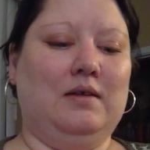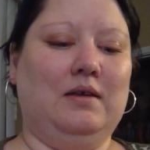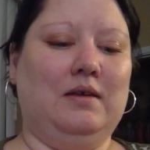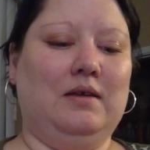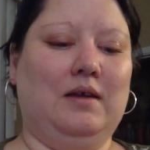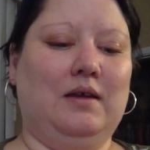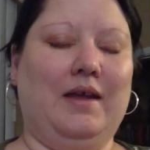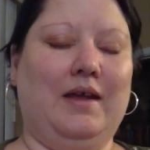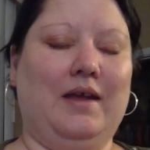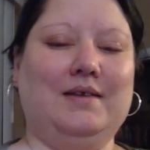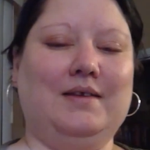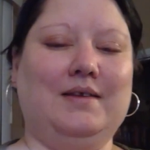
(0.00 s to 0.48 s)

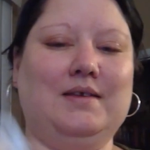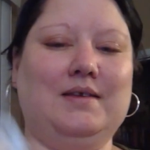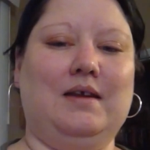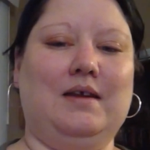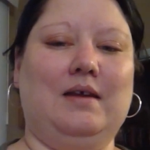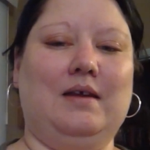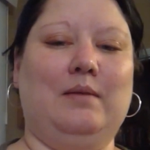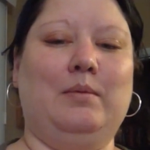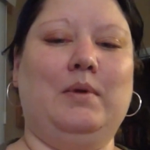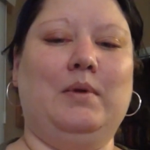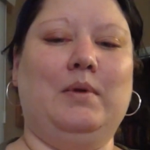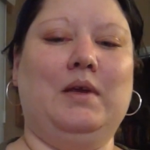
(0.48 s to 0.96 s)

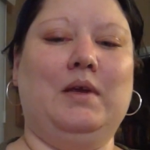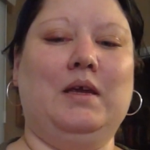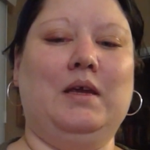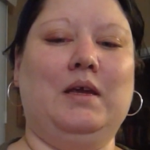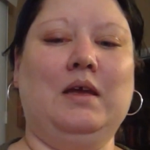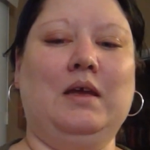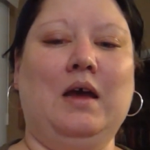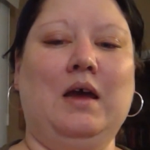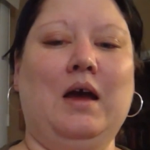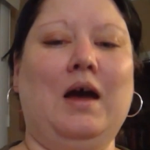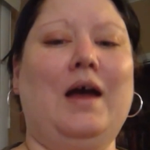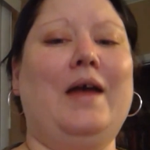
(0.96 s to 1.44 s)
I
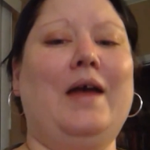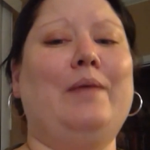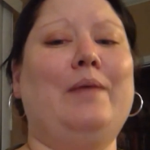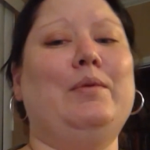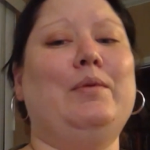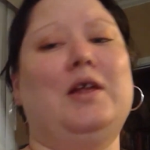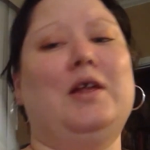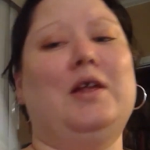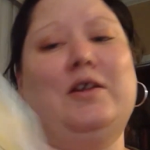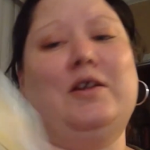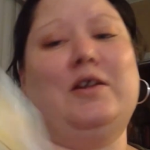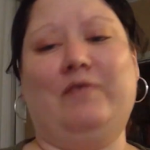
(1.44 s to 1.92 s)
have a
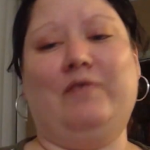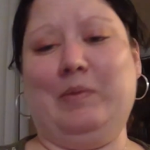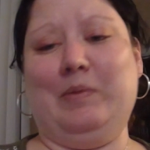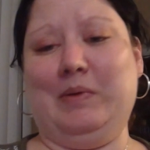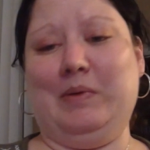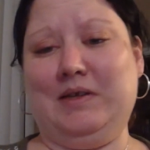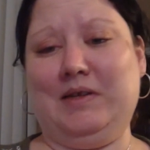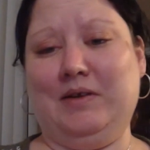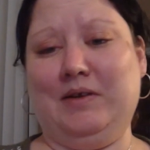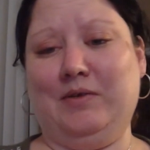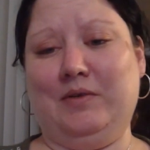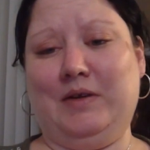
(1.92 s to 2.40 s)
lot of favorite
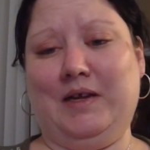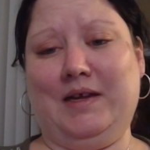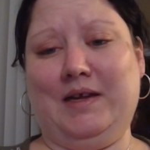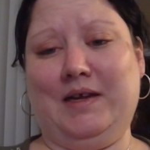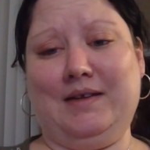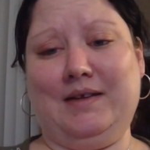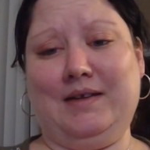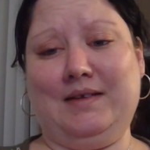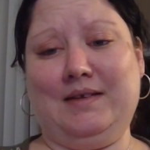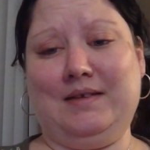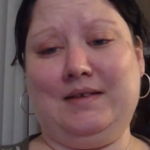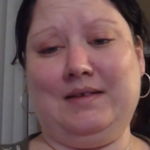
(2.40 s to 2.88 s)
tarot
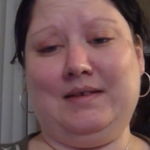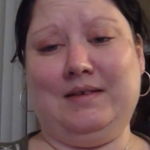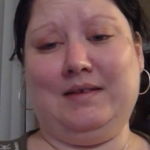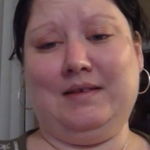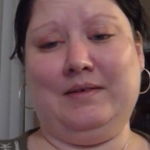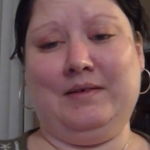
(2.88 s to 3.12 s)
decks,